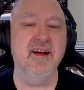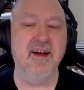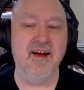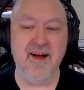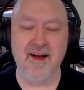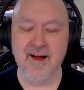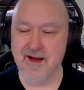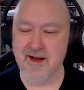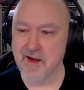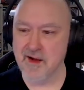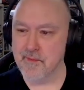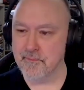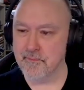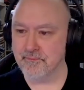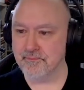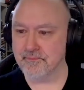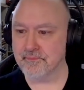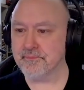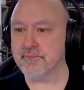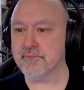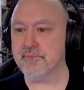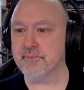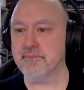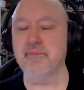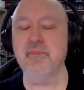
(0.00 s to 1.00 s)
Um,
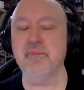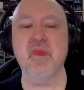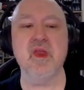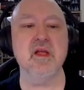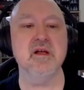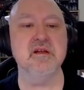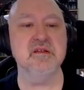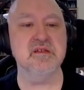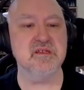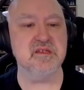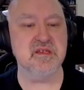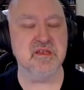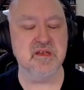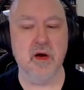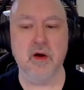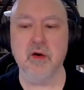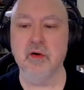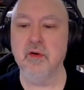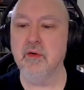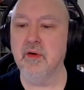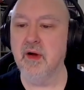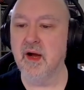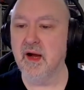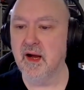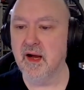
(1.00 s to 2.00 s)

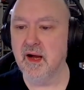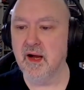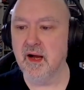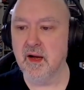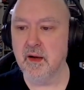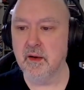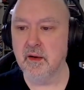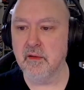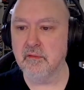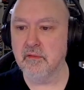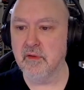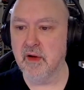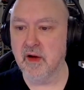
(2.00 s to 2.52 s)
so, uh,